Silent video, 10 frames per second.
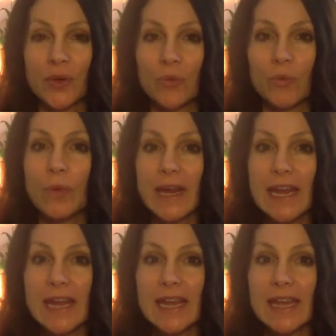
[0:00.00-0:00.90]

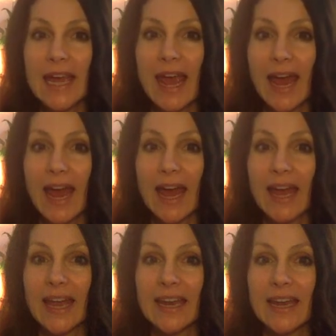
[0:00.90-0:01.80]
we
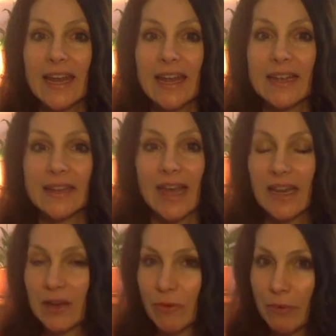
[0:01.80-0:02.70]
can let
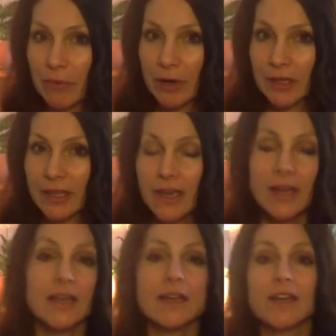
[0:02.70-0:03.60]
in what we want to let
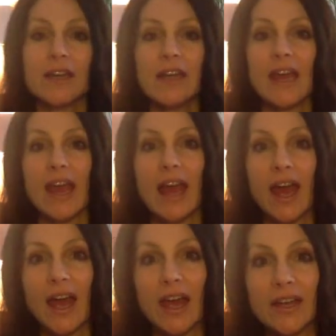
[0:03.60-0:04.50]
in
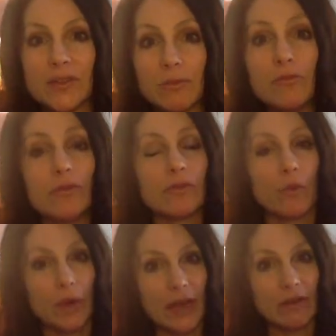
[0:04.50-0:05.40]
and move
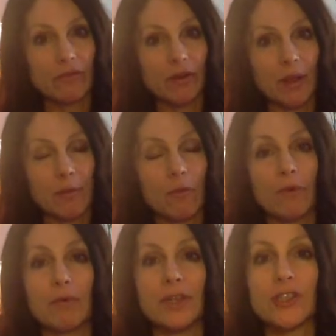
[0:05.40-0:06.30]
away from
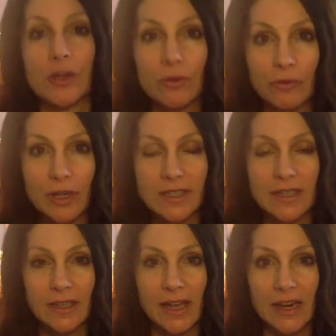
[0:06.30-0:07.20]
what we don't want
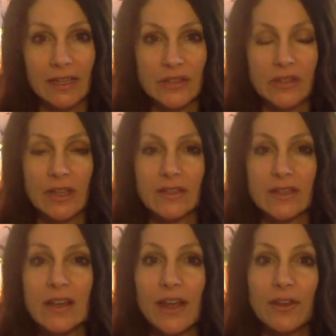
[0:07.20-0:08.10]
to let in. So that's
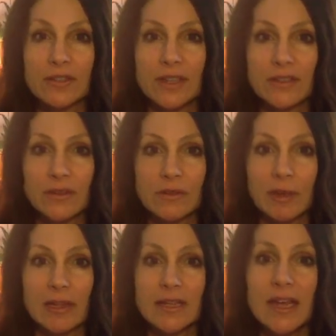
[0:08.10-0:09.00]
another sense of
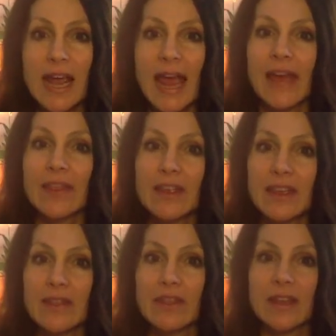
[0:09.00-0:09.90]
space. And
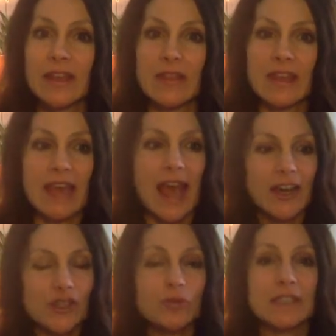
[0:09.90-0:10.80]
the
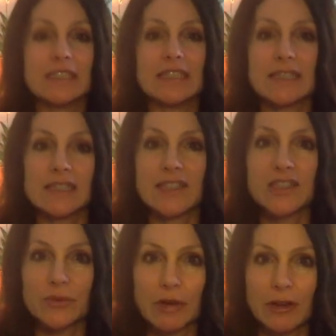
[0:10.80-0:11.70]
actual
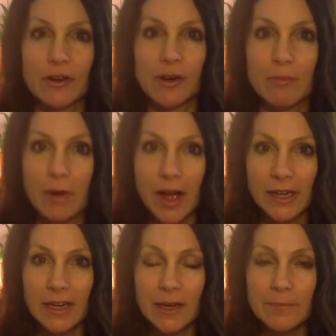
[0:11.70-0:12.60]
distance around our
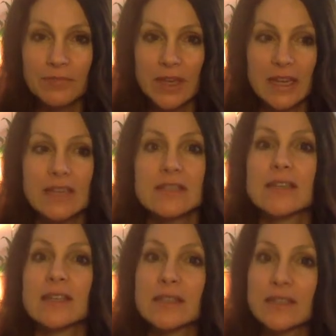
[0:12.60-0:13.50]
body is
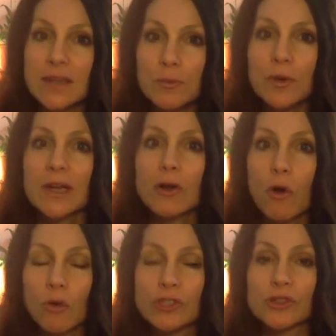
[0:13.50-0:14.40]
somewhat
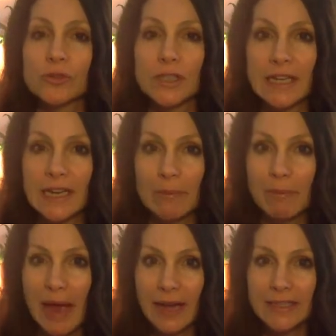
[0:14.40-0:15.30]
culturally
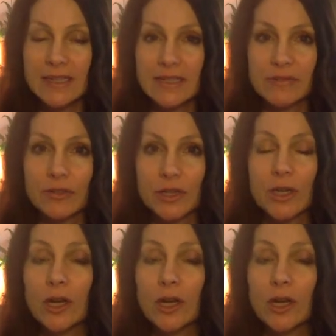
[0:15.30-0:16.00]
impacted. Different